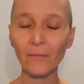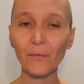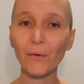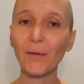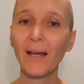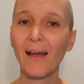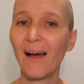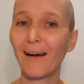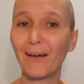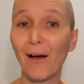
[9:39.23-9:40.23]
So
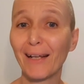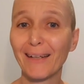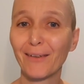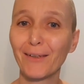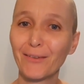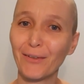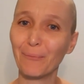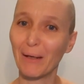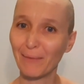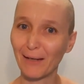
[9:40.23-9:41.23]
I highly encourage you,
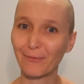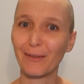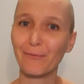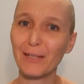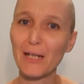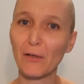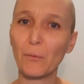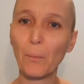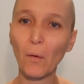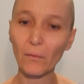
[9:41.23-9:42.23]
maybe after the video,
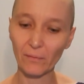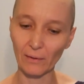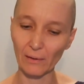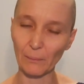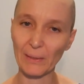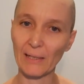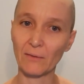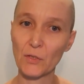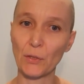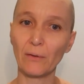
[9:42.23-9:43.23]
to pause a little bit
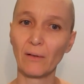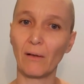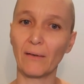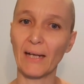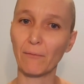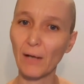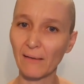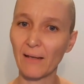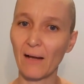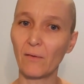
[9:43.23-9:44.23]
and journal on that.
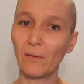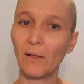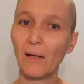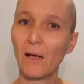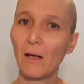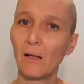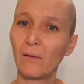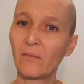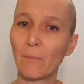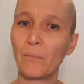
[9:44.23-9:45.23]
Write down
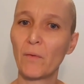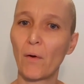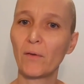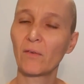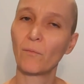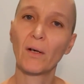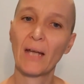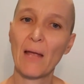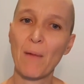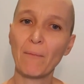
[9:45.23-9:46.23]
some notes and what
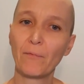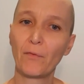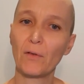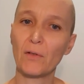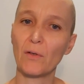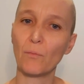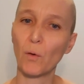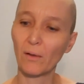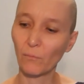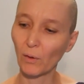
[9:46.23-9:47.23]
came up for you.
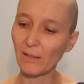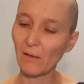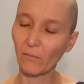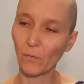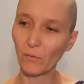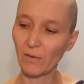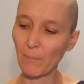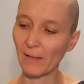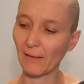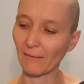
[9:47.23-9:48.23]
What are your thoughts
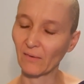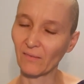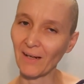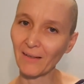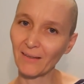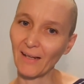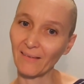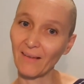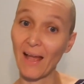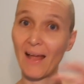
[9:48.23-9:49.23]
about that
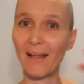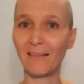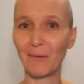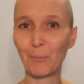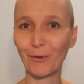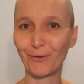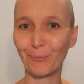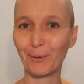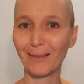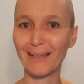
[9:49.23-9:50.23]
stuckness and the
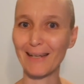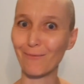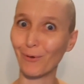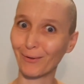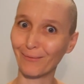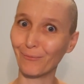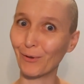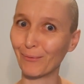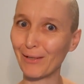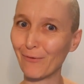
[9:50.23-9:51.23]
possibility,
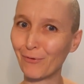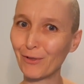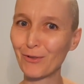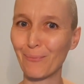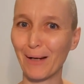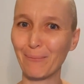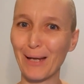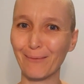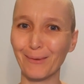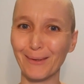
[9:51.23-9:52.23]
what your future might
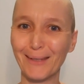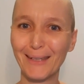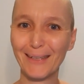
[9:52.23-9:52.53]
be able